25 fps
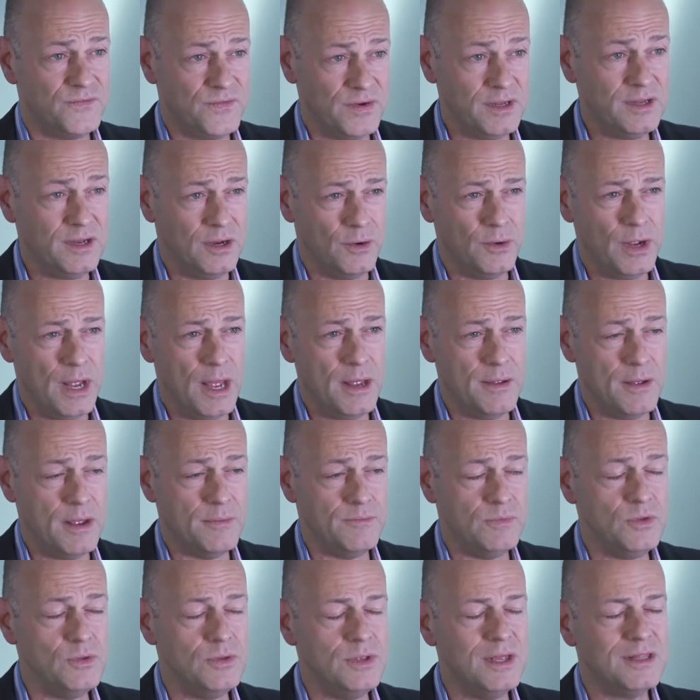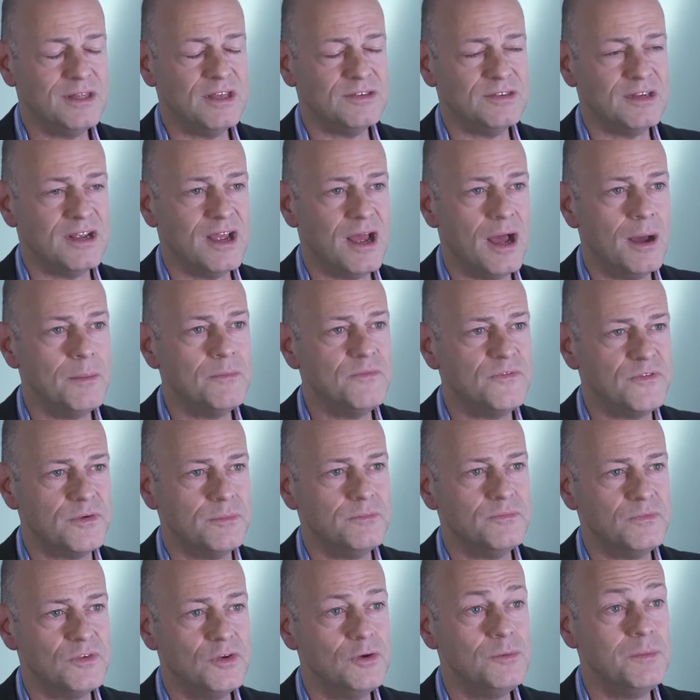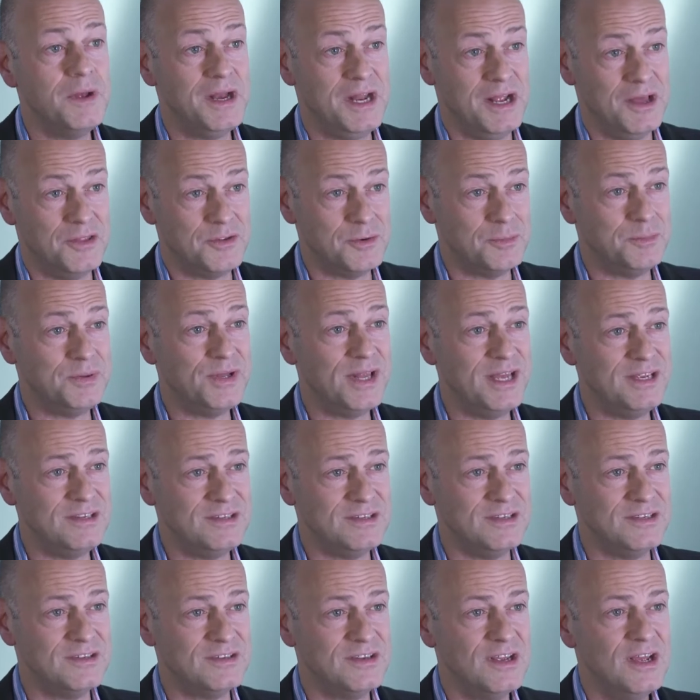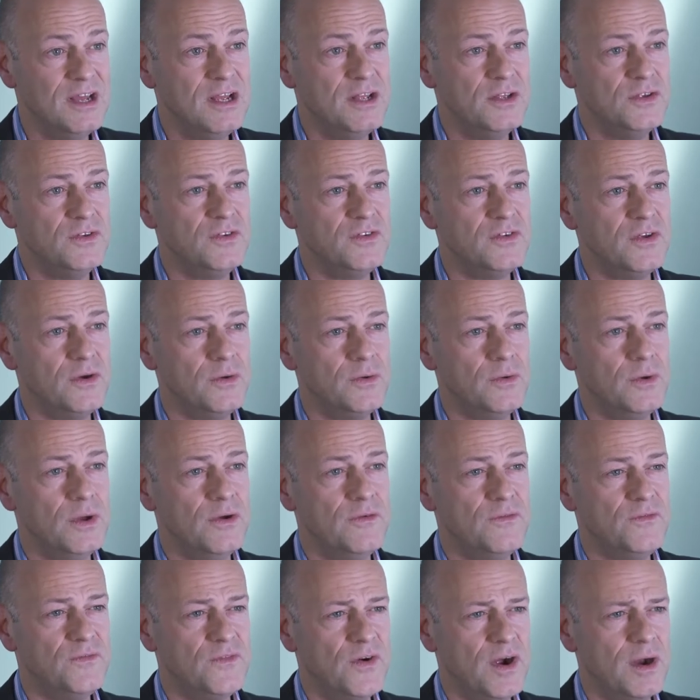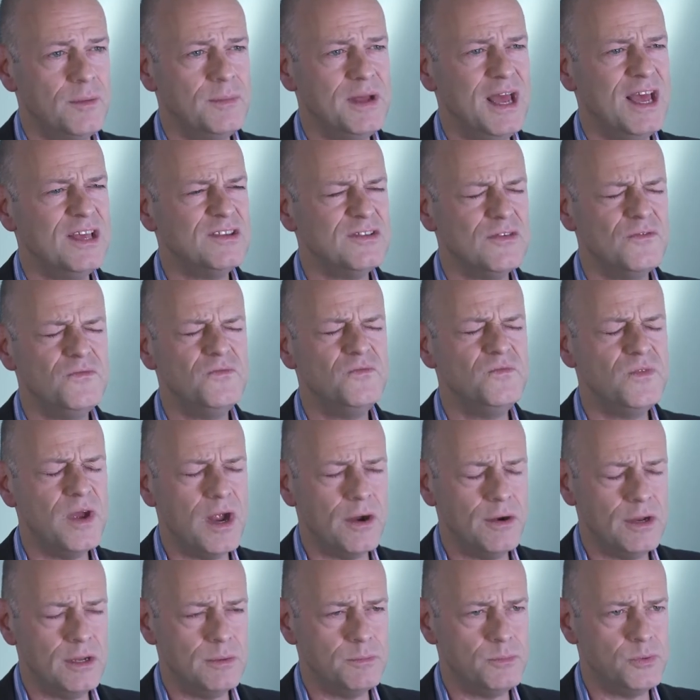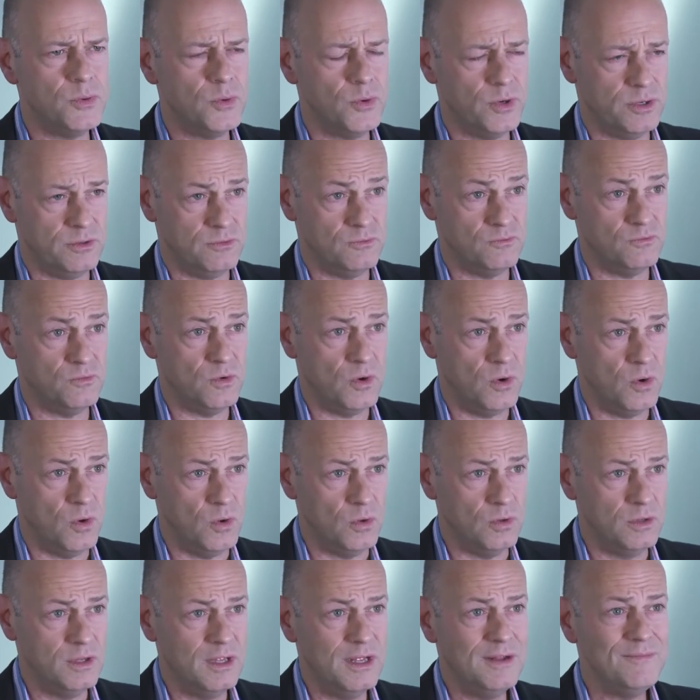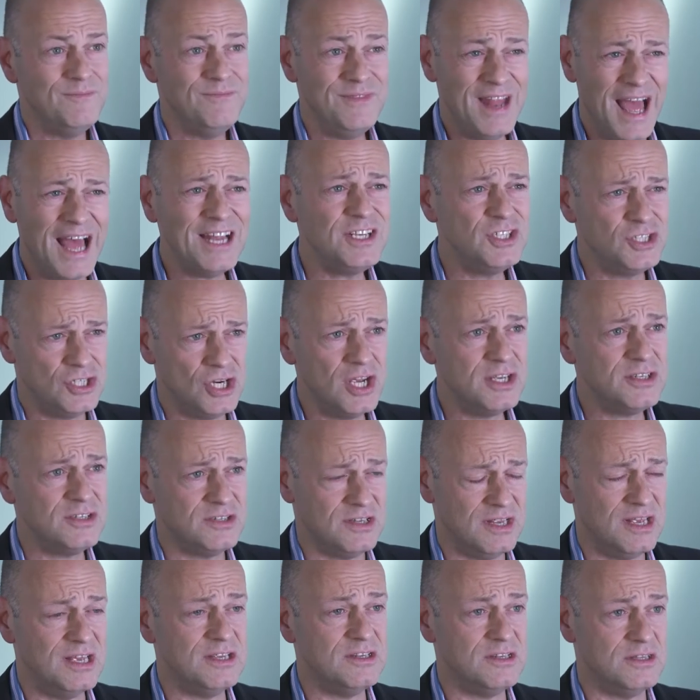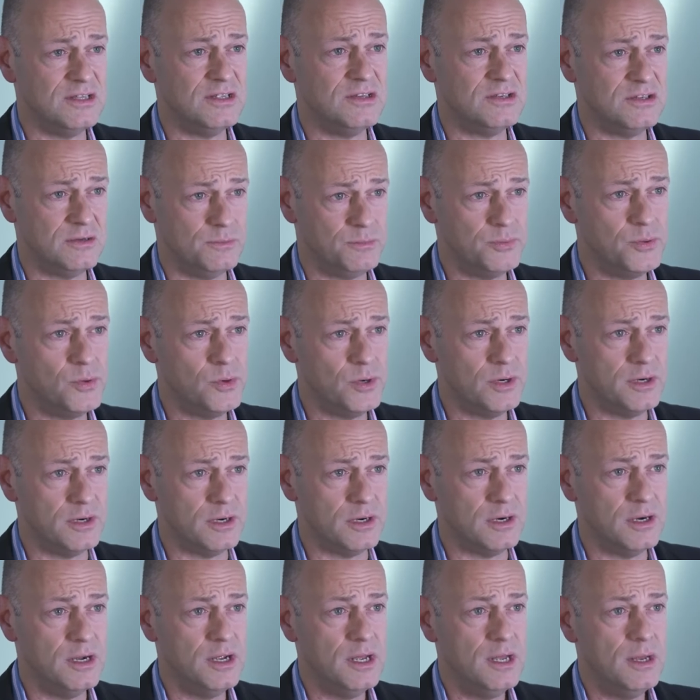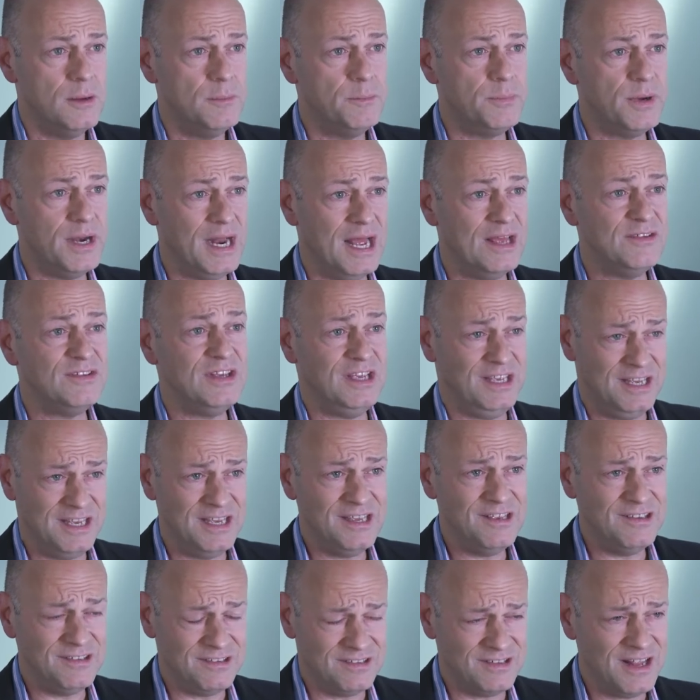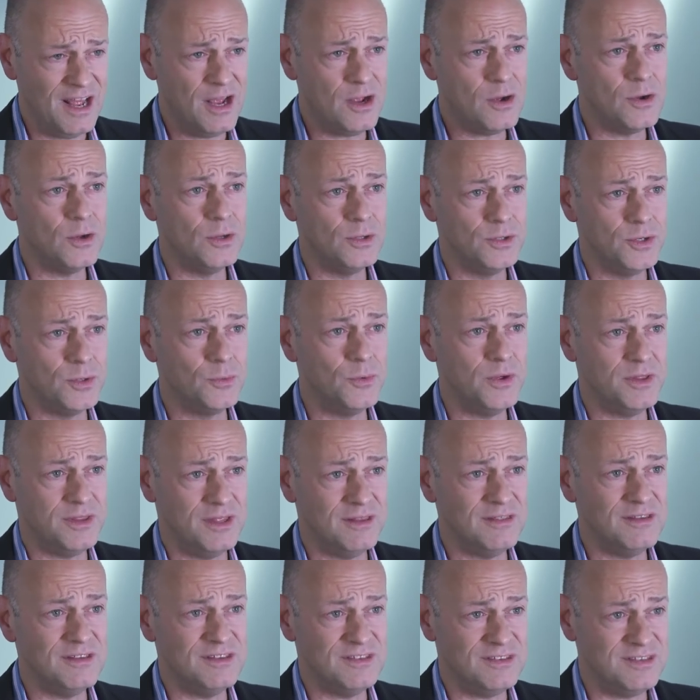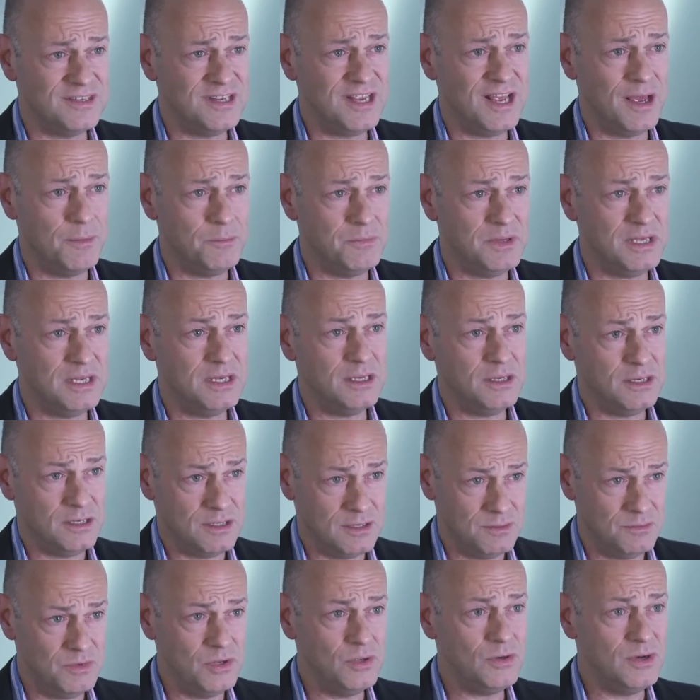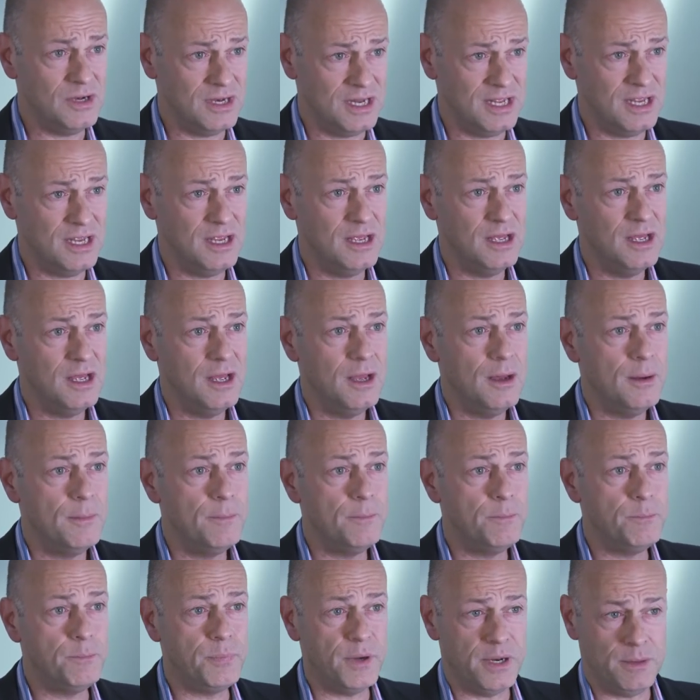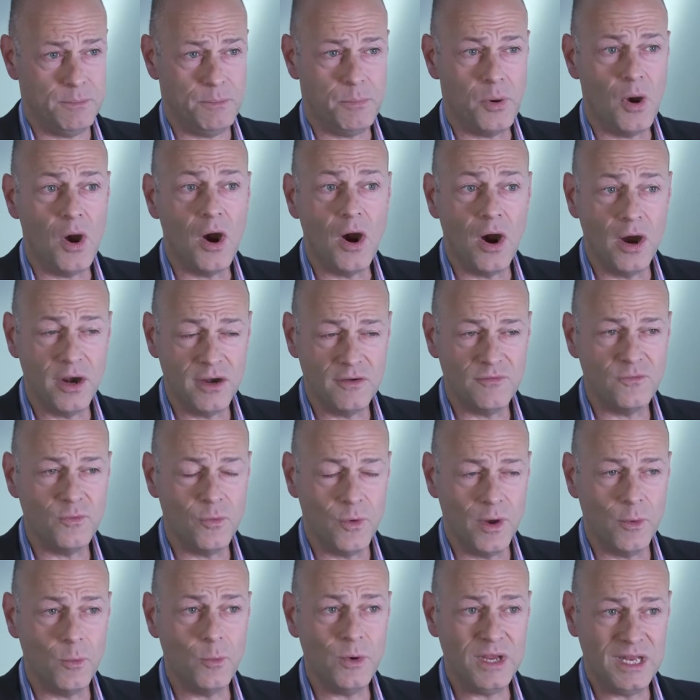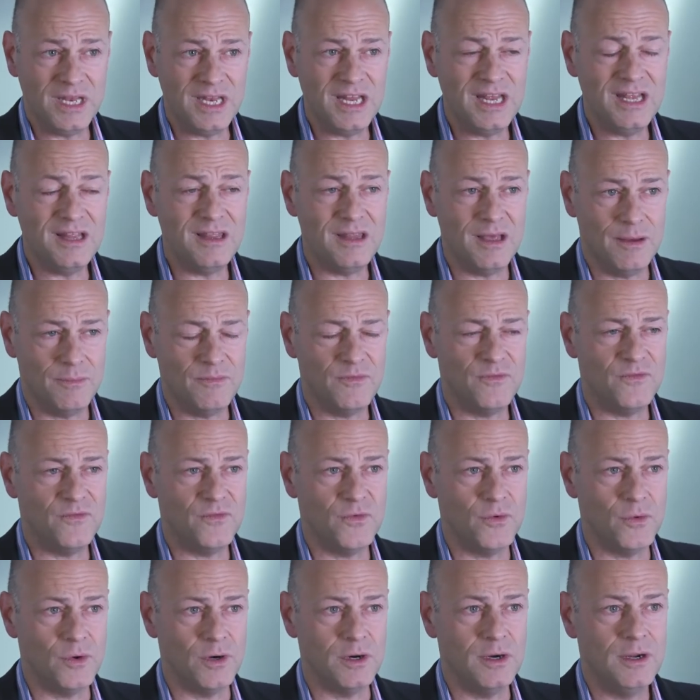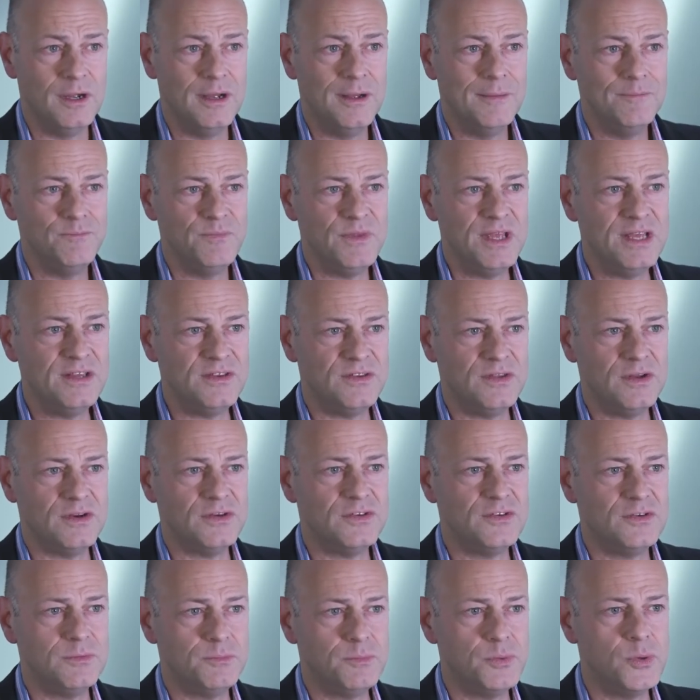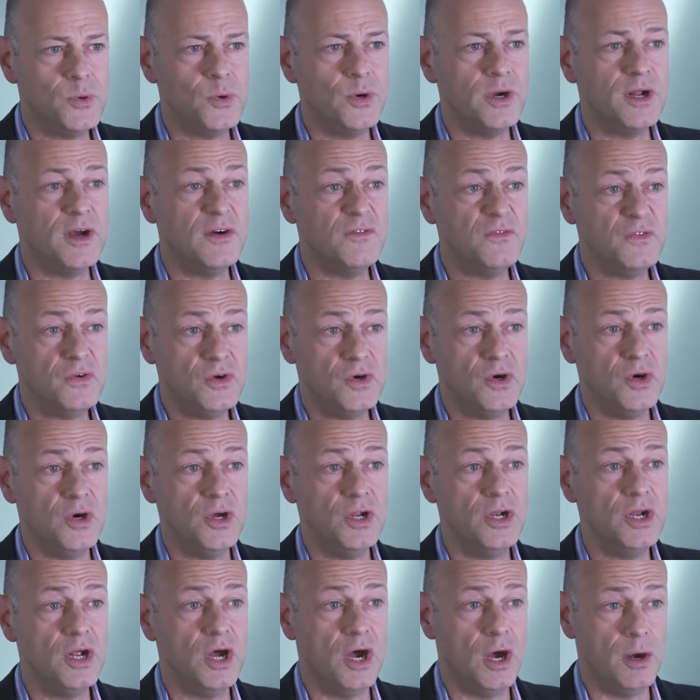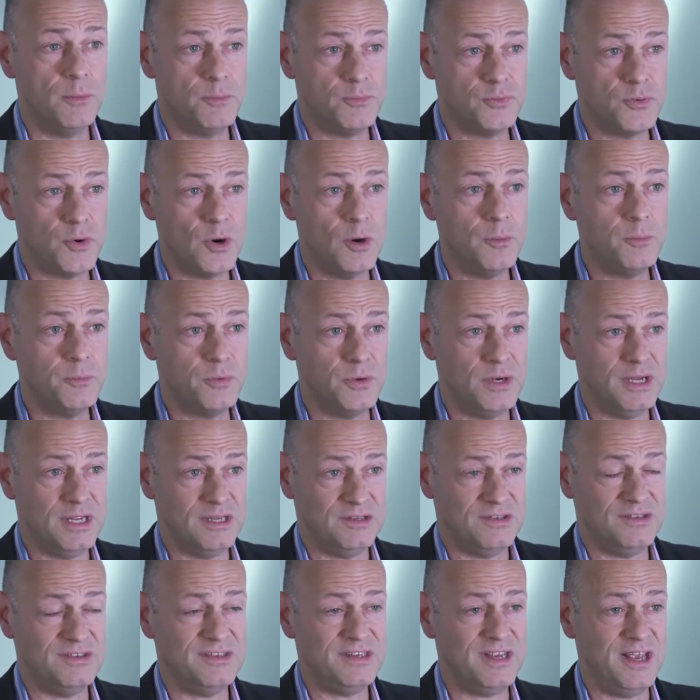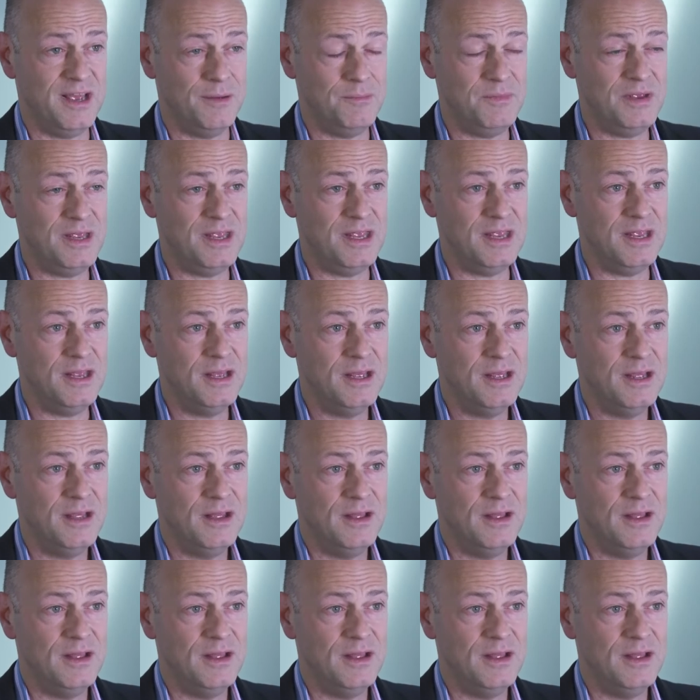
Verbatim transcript: You know, it, it doesn't come from too many other places. So pharma has a very important role, not just as the supporter, but as a key stakeholder within the CME community. But part of what we need them for is their support of good, appropriate CME